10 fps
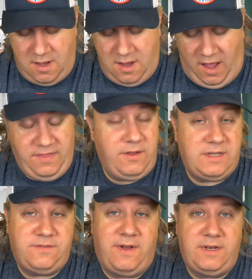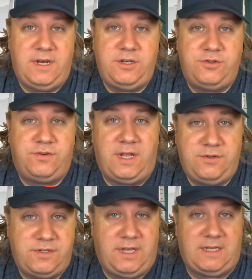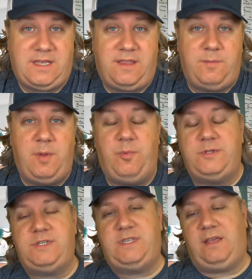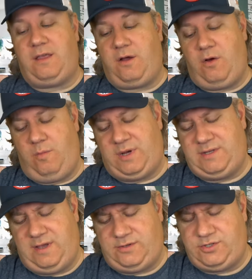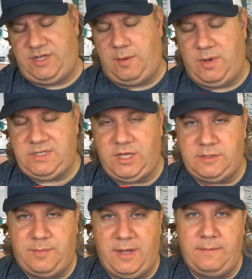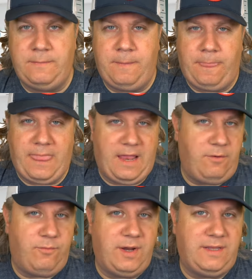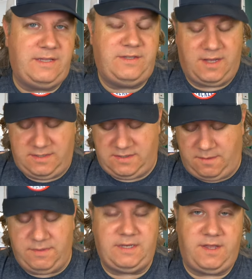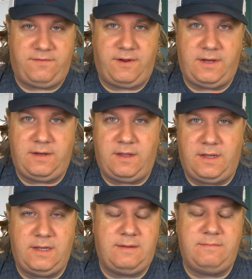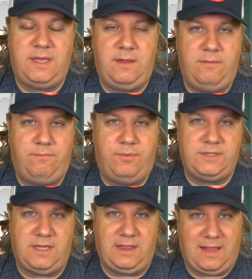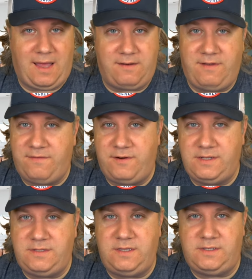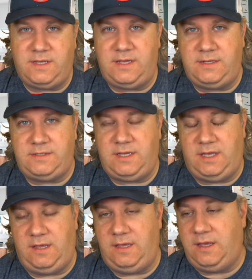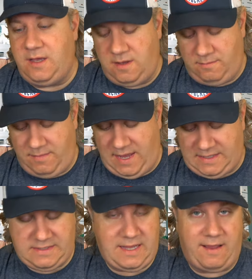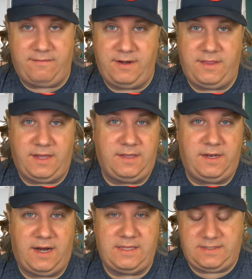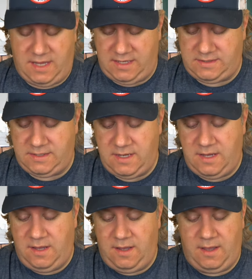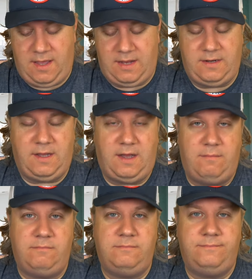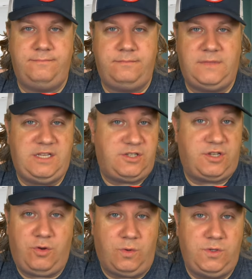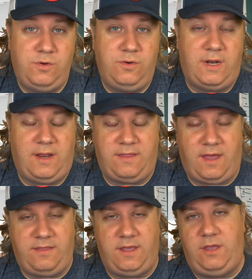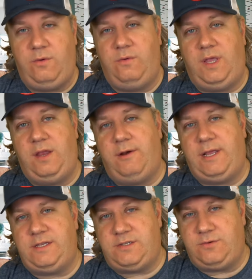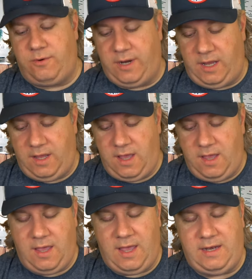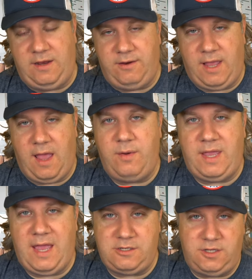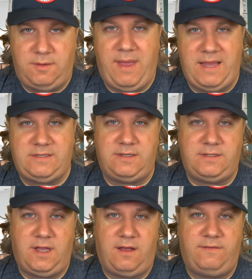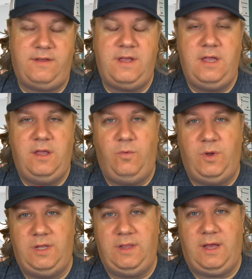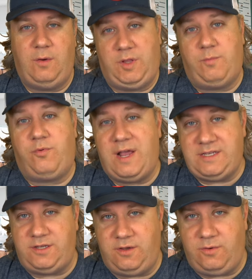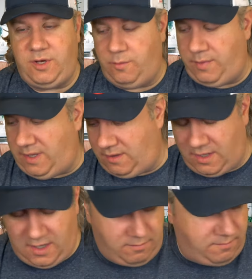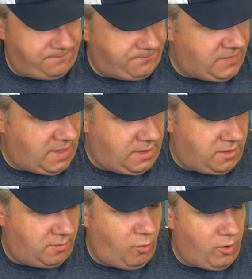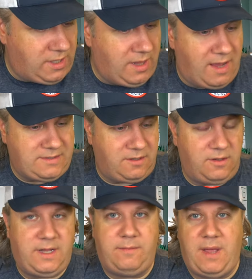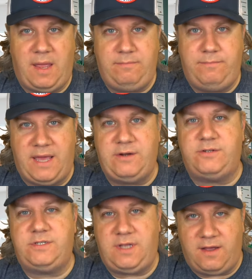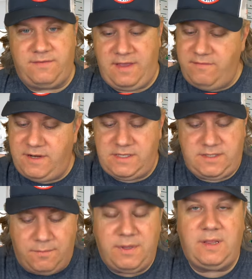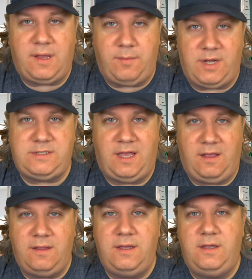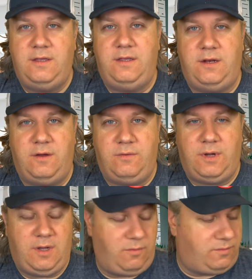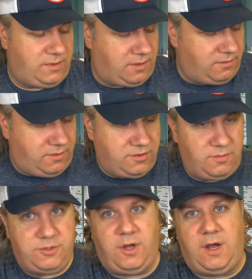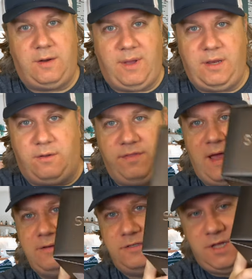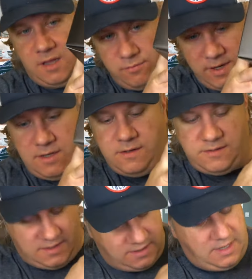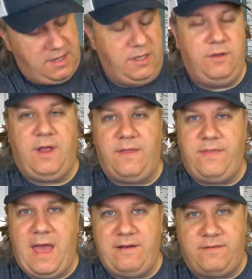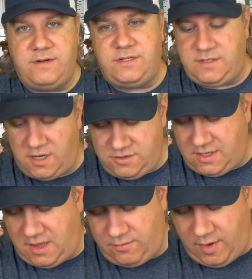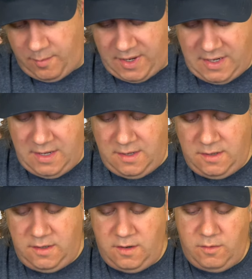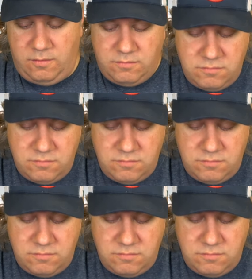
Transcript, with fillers: I think you guys have found it in interesting because I think people just think like, oh, bucktails, just tie bucktails. But he really does something different. Um, he puts a lot of effort into these things. He makes everything in the United States. And um, he's just a cool dude. And I, th I think you hearing his story and hearing how he actually makes this stuff will uh, will impress you. And you'll be um, you know, more inclined to look at, at better stuff, even in something like a bucktail. You know, uh, you know. Usually we're talking about, you know, one thousand dollar reels, and you get that versus a one hundred dollar reel. But, you know,